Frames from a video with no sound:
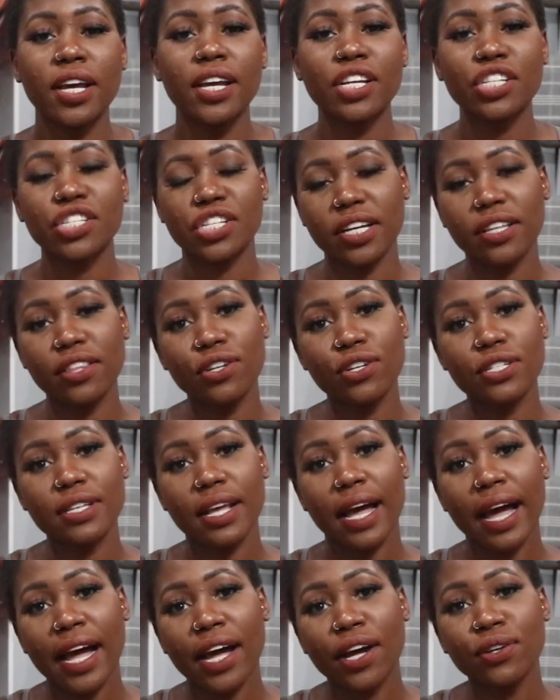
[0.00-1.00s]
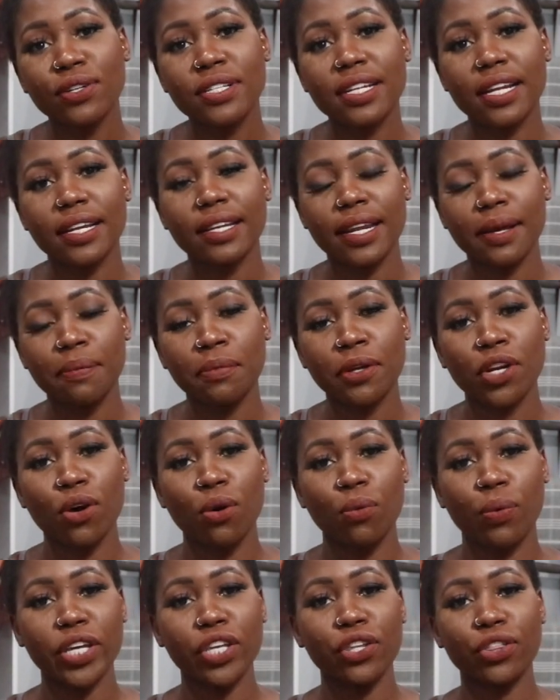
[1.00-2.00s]
check those out. Let me know
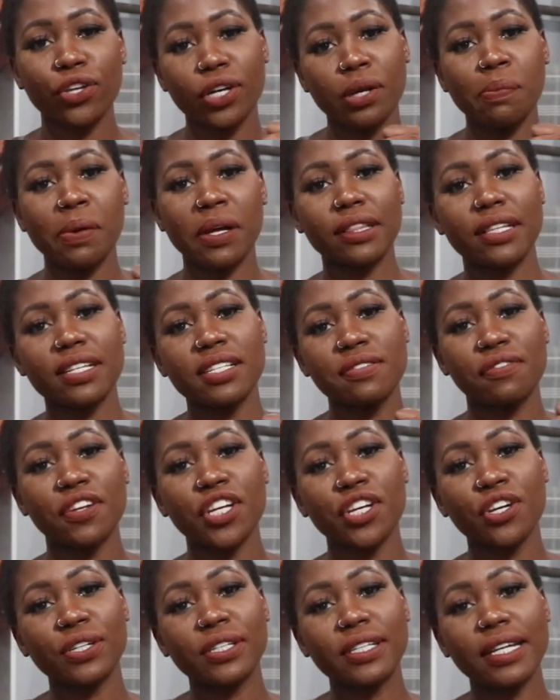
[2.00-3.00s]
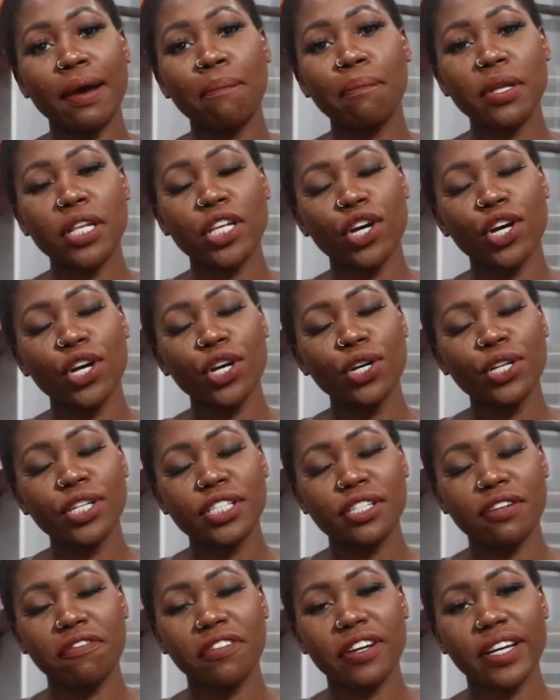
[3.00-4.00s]
what you thought about this video down below.
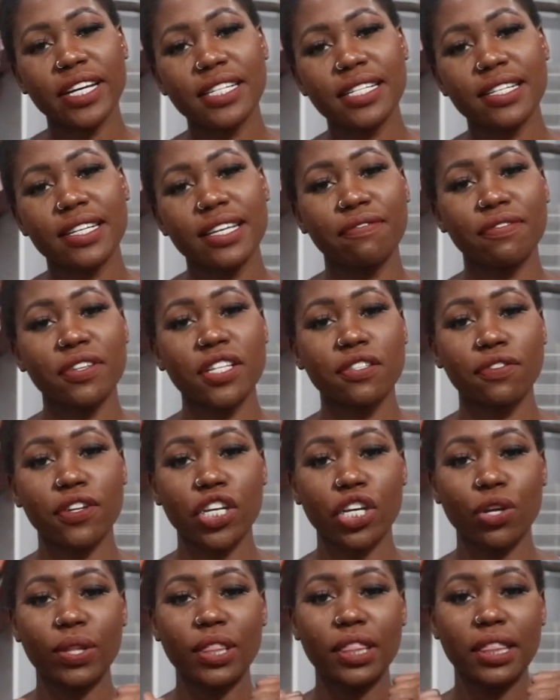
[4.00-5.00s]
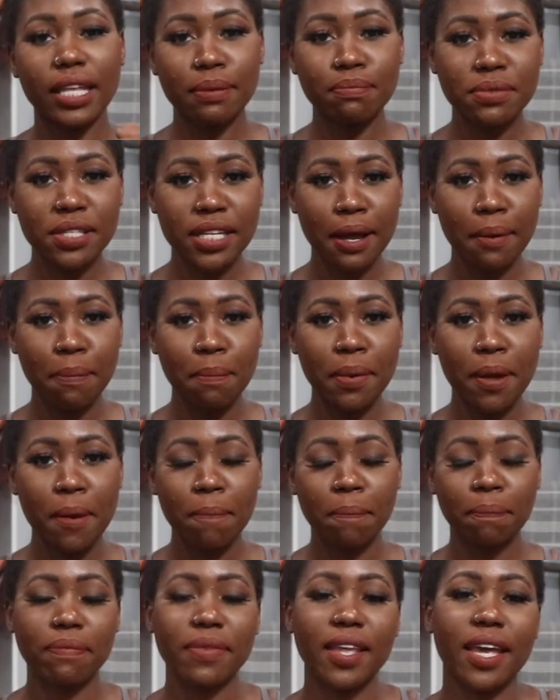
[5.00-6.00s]
Don't forget to give this video a thumbs up,
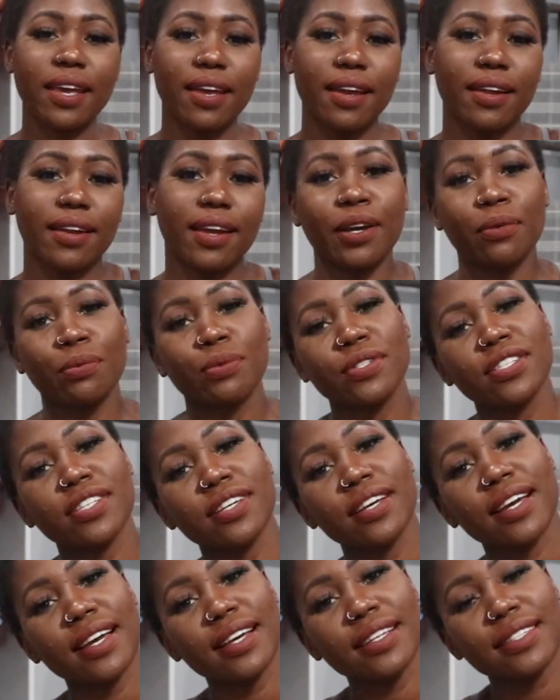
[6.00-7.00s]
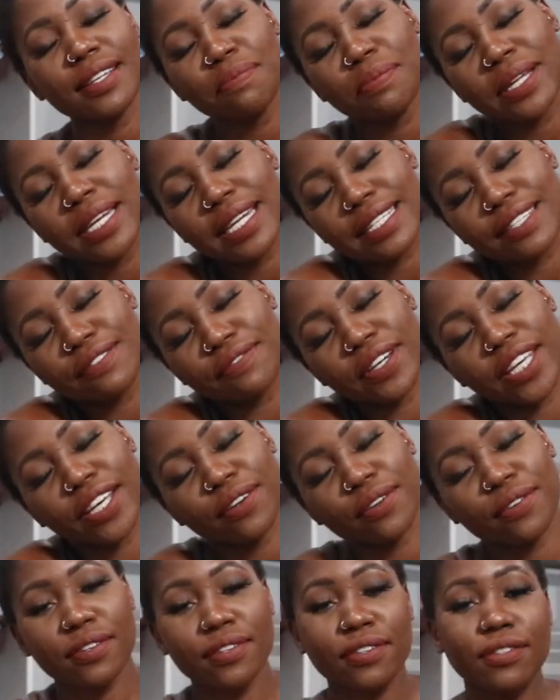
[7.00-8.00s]
and I will see you guys in my next video.
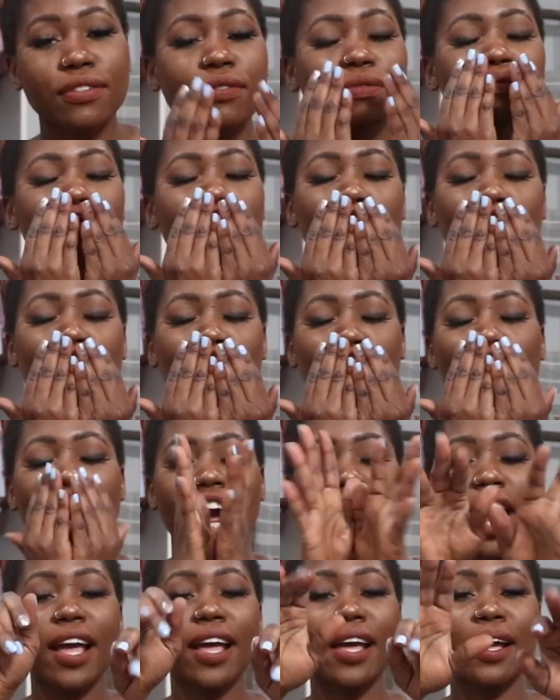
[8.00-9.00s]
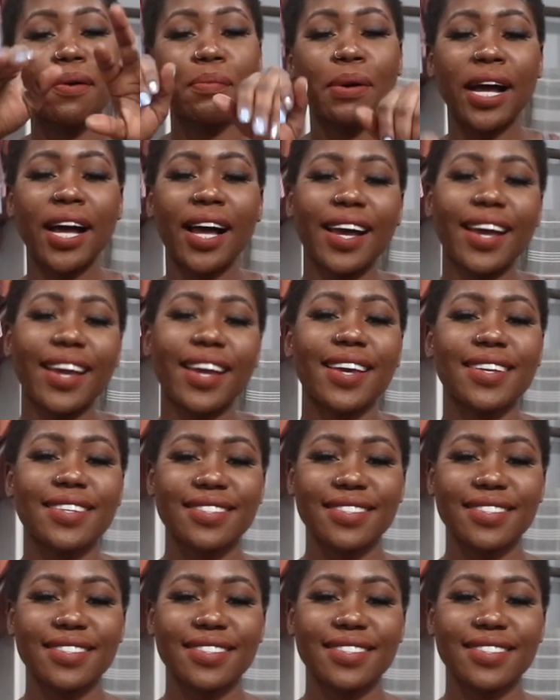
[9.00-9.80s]
Bye.